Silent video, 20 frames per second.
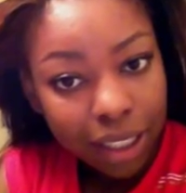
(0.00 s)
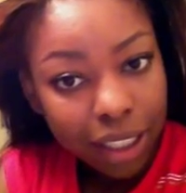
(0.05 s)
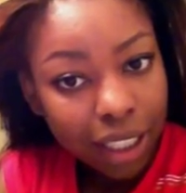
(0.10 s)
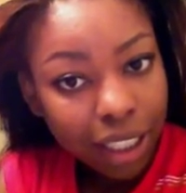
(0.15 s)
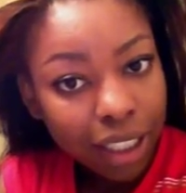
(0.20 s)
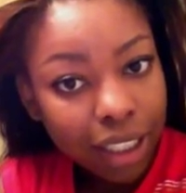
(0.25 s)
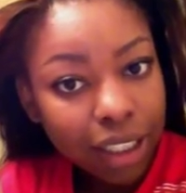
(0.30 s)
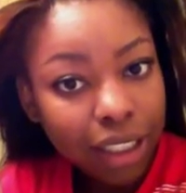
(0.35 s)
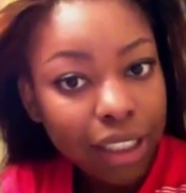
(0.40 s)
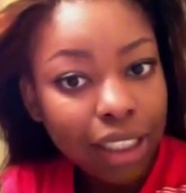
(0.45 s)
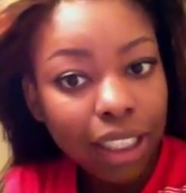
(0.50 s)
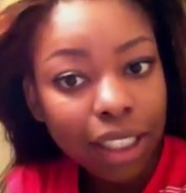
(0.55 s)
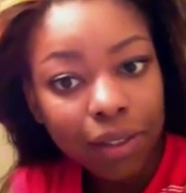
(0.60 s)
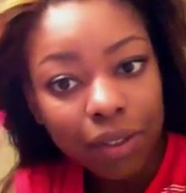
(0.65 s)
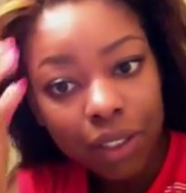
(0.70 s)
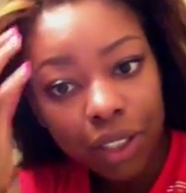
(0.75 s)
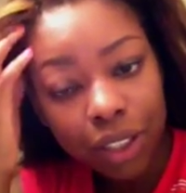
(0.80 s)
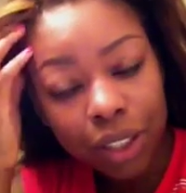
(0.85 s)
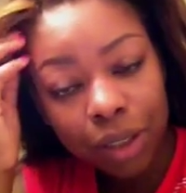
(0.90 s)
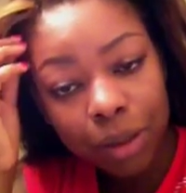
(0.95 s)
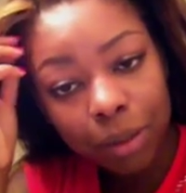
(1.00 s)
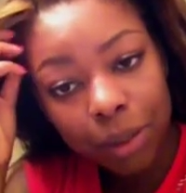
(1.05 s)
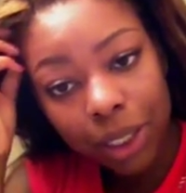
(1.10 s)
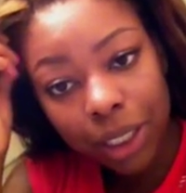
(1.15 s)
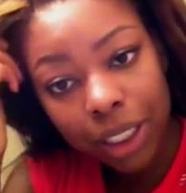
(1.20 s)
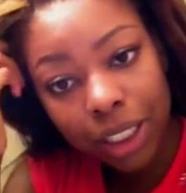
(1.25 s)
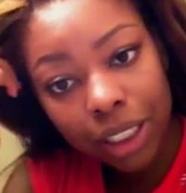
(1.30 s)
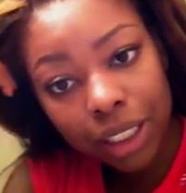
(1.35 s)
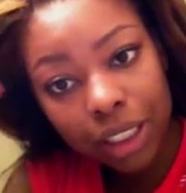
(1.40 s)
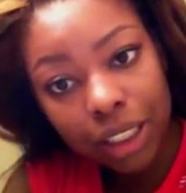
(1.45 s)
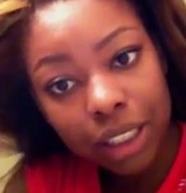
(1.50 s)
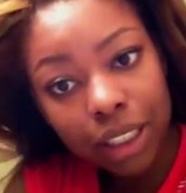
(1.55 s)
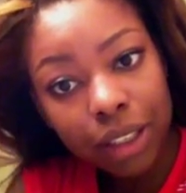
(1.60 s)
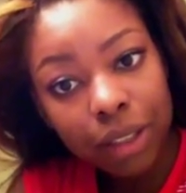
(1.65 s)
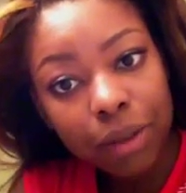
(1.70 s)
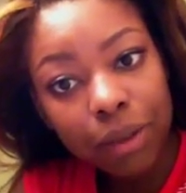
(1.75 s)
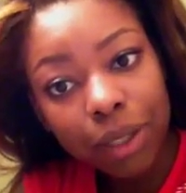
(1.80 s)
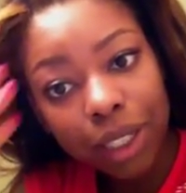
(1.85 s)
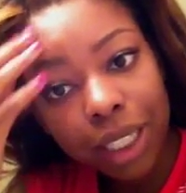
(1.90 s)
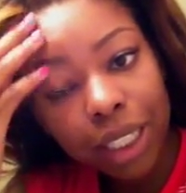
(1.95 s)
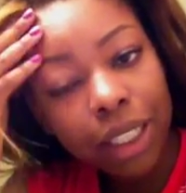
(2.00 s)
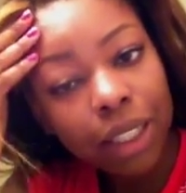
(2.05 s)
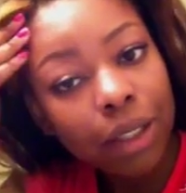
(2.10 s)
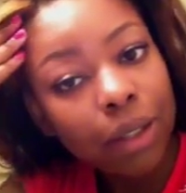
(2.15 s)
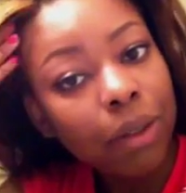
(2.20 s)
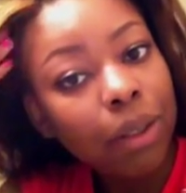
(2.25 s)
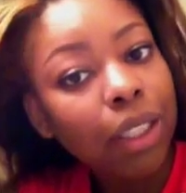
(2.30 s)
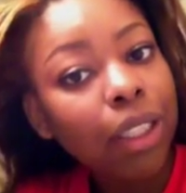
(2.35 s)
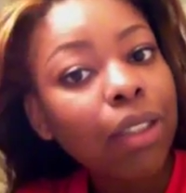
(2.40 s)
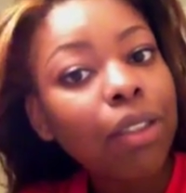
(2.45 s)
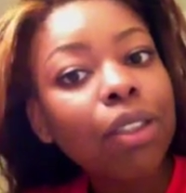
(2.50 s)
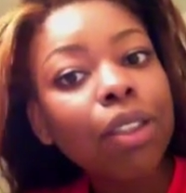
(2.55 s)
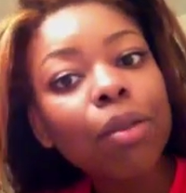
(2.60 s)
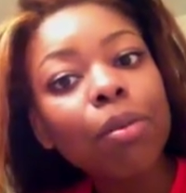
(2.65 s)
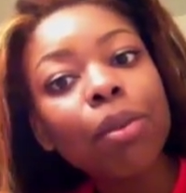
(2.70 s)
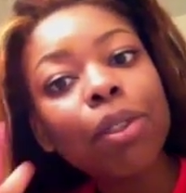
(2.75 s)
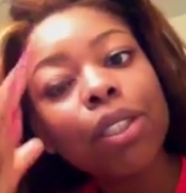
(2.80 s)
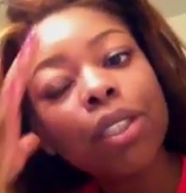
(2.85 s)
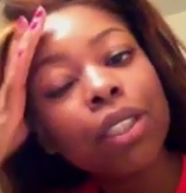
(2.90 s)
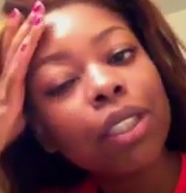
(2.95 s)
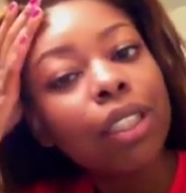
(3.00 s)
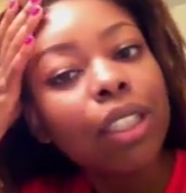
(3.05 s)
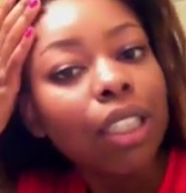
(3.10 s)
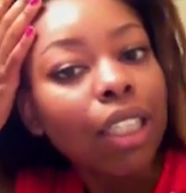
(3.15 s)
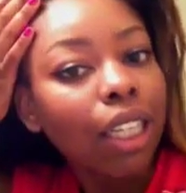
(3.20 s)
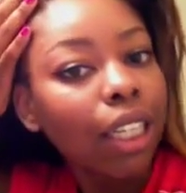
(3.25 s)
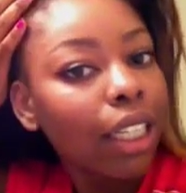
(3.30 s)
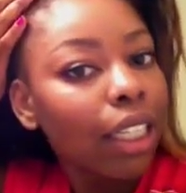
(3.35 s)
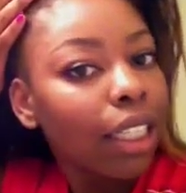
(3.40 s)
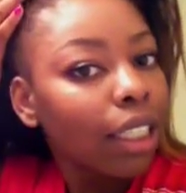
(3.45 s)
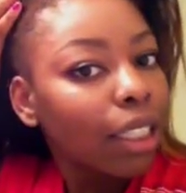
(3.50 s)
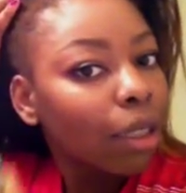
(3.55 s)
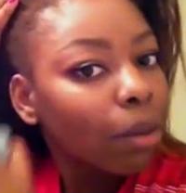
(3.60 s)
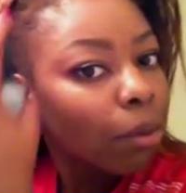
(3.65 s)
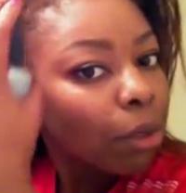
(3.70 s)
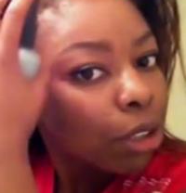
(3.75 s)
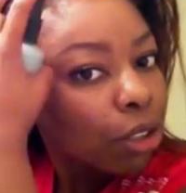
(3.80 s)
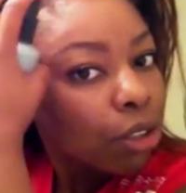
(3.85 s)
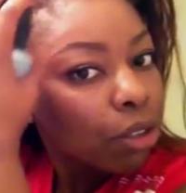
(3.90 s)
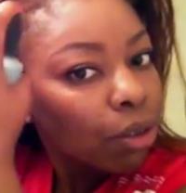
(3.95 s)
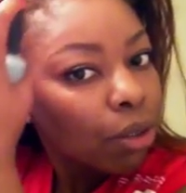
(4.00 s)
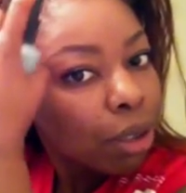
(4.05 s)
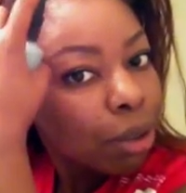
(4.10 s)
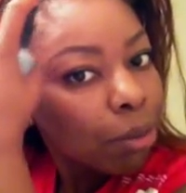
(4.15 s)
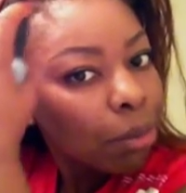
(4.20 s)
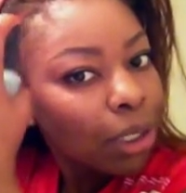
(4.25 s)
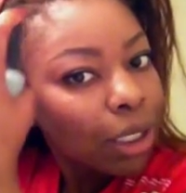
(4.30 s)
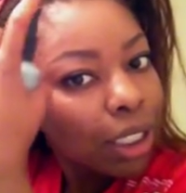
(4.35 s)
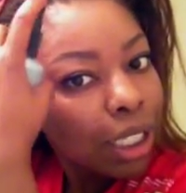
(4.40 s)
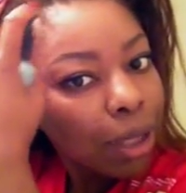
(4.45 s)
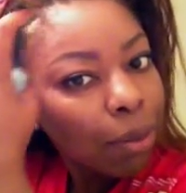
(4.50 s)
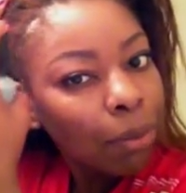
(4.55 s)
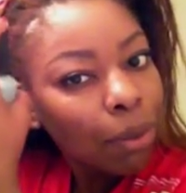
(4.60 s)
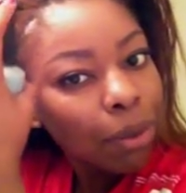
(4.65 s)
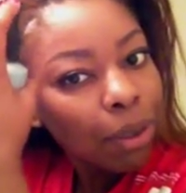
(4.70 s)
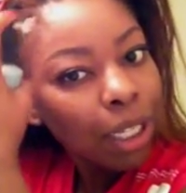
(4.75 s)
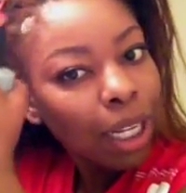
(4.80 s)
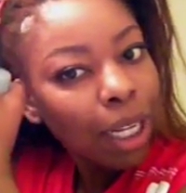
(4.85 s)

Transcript: I can save the little bit of edges I do got going on over here. Like, it can be short, but they will